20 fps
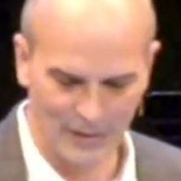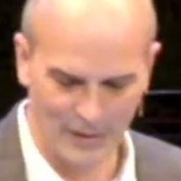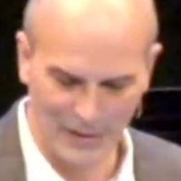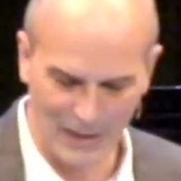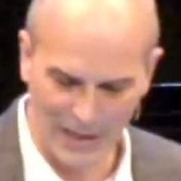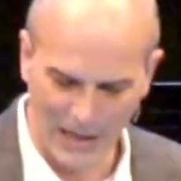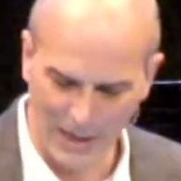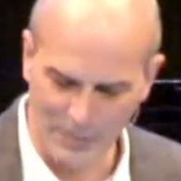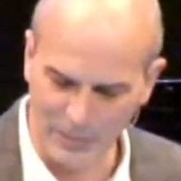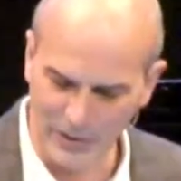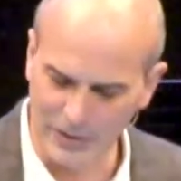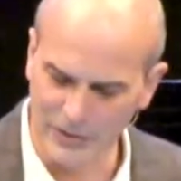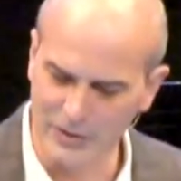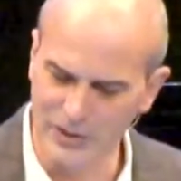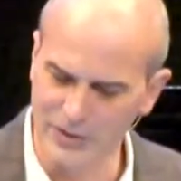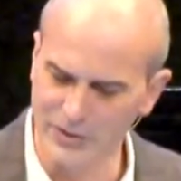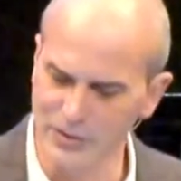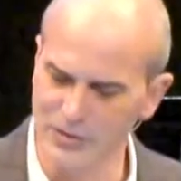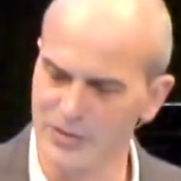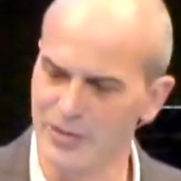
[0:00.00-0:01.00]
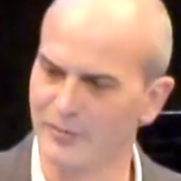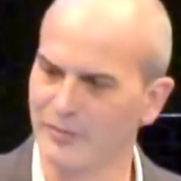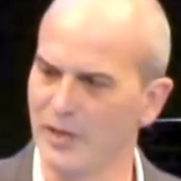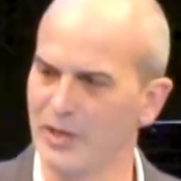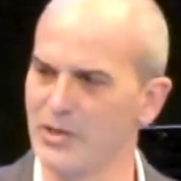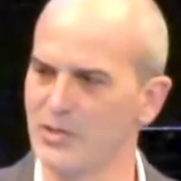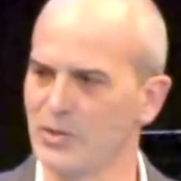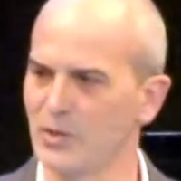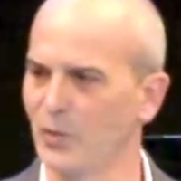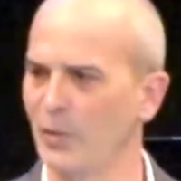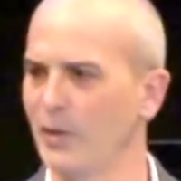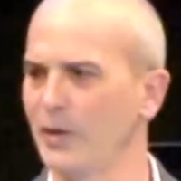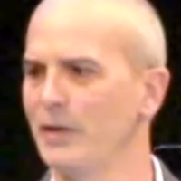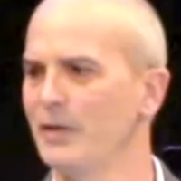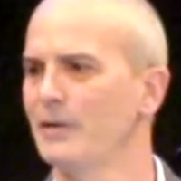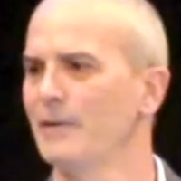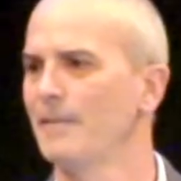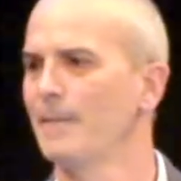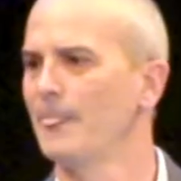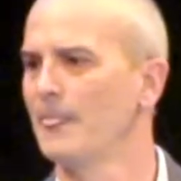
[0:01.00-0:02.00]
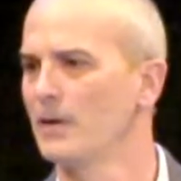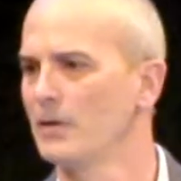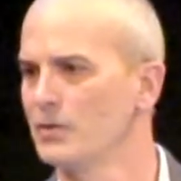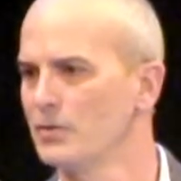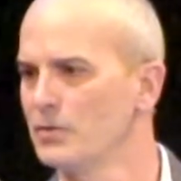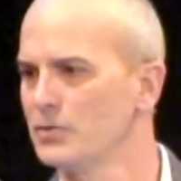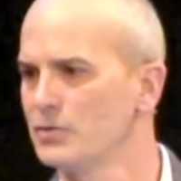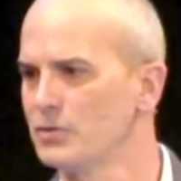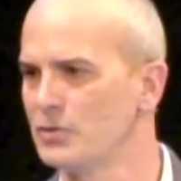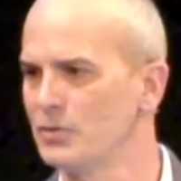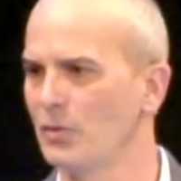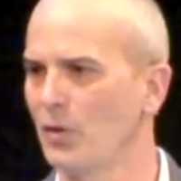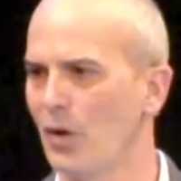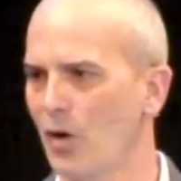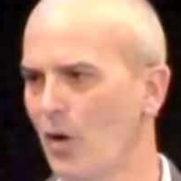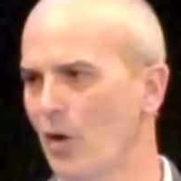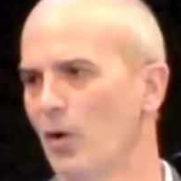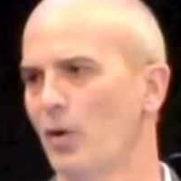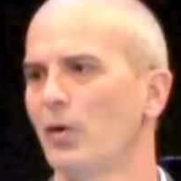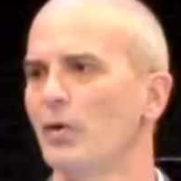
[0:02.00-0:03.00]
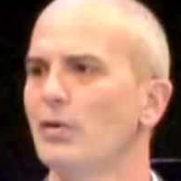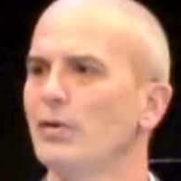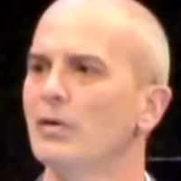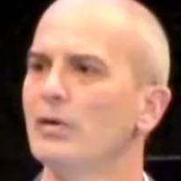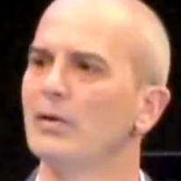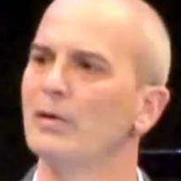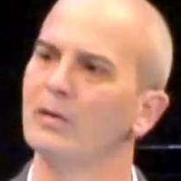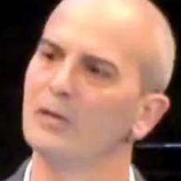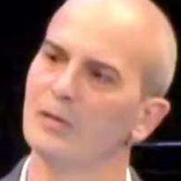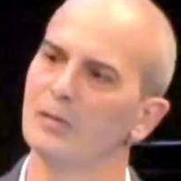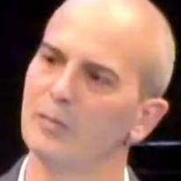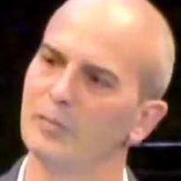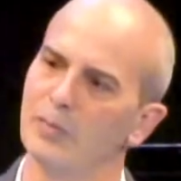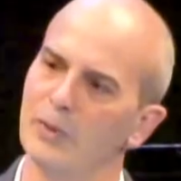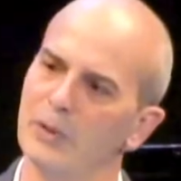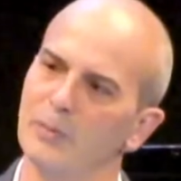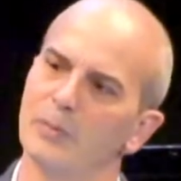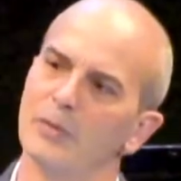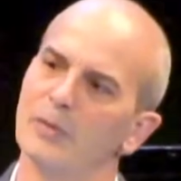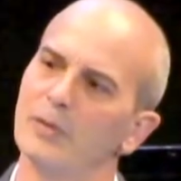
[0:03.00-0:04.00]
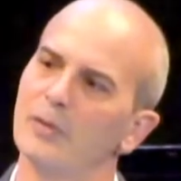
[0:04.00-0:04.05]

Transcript: I bring good news of great joy to all people.